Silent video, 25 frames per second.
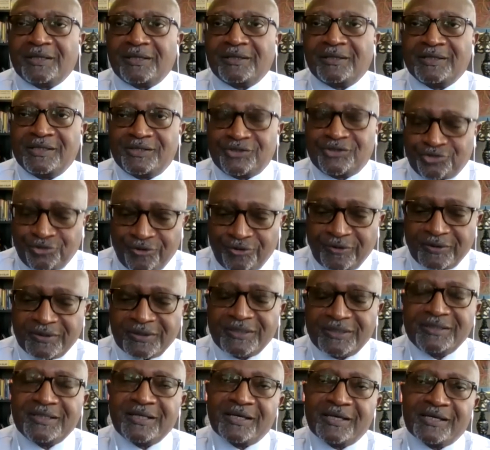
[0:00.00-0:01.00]

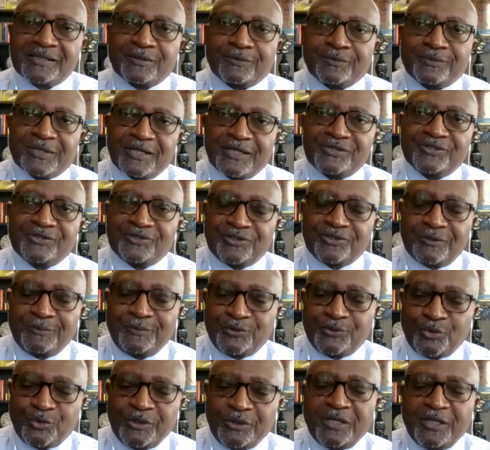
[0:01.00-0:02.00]
Historically, there's a relationship
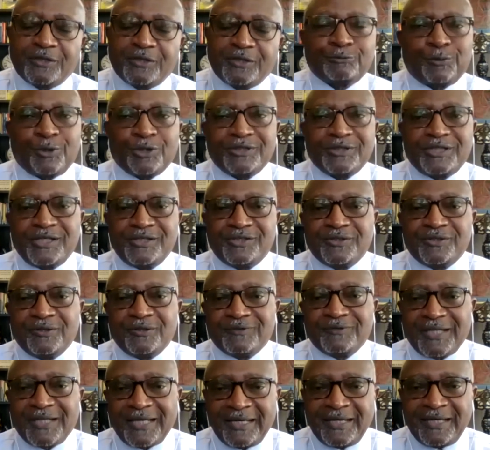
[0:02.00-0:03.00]
between exploitation
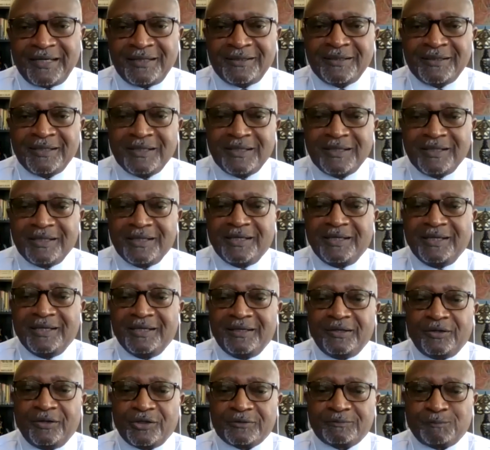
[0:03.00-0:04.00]
of land
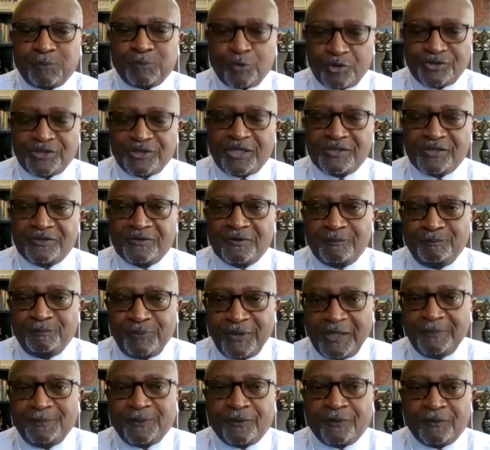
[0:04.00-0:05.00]
and exploitation of
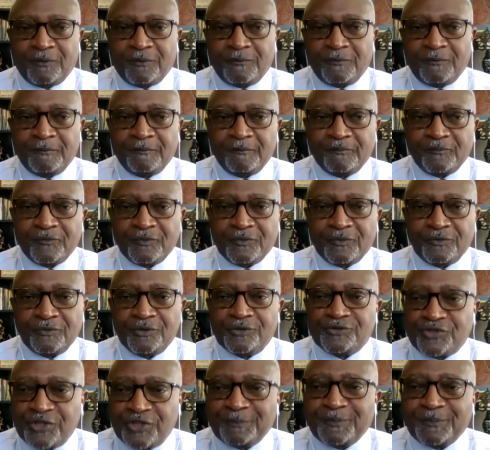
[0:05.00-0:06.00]
people.
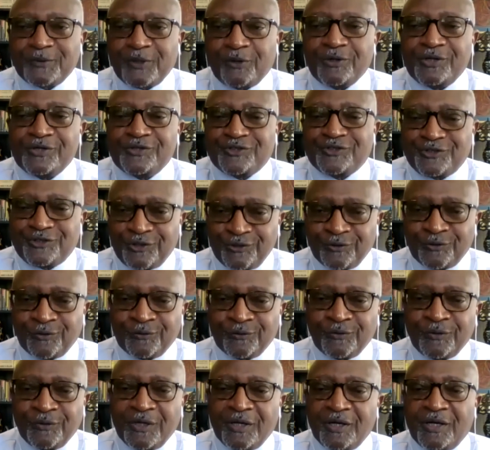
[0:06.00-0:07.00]
Your zip code is
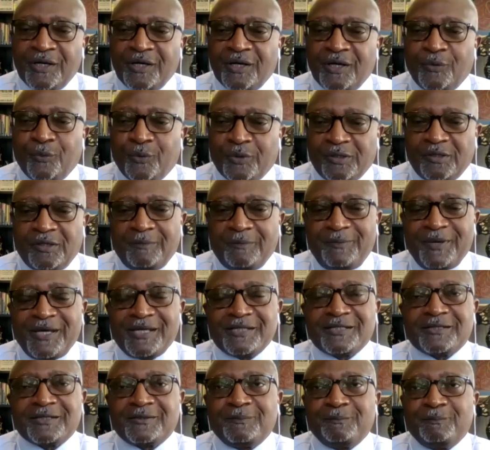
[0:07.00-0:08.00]
still one of the
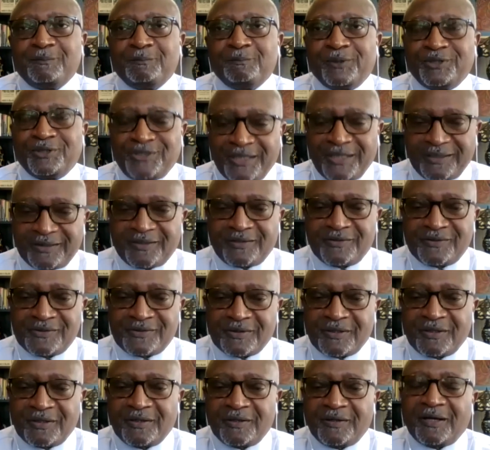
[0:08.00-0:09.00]
best
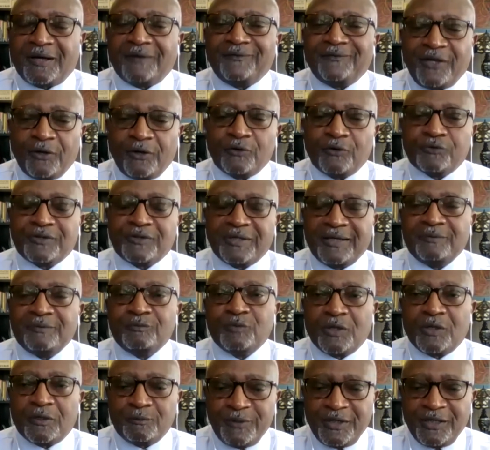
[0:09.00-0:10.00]
predictors of health and
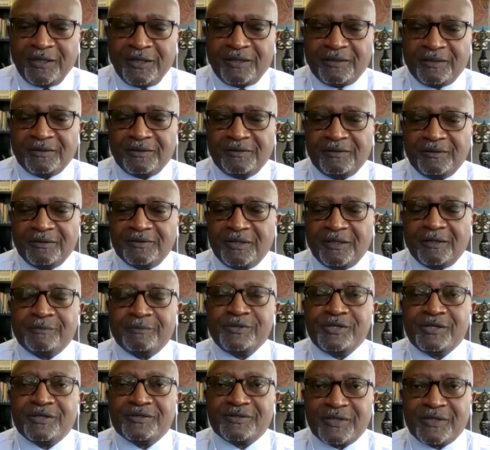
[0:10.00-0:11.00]
well-being. You tell
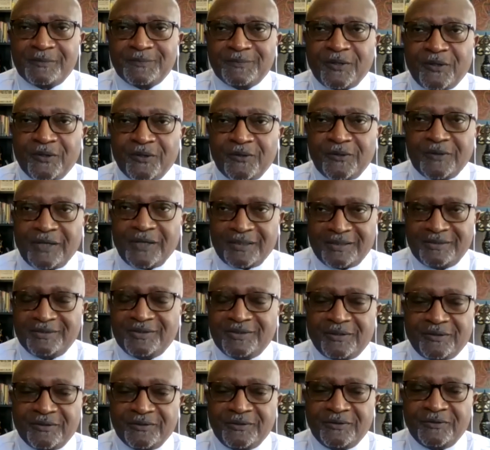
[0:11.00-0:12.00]
me your zip code, I can
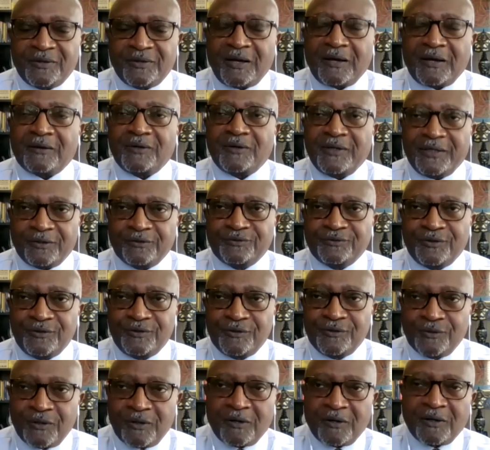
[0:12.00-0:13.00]
tell you how healthy
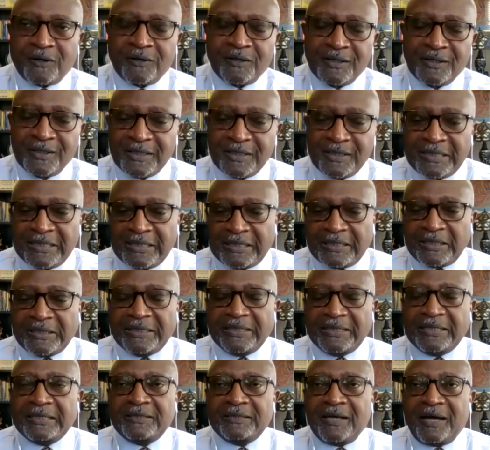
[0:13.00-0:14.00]
you are
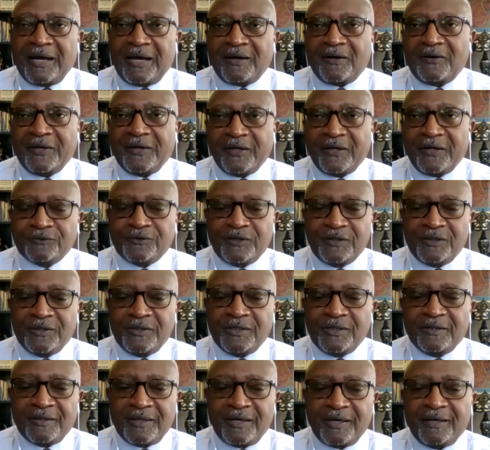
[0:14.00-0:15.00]
and how
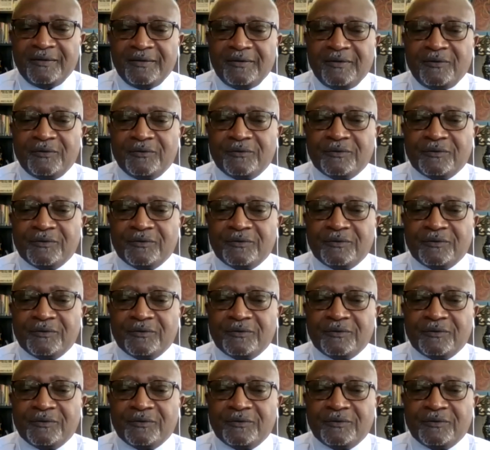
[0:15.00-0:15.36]
healthy that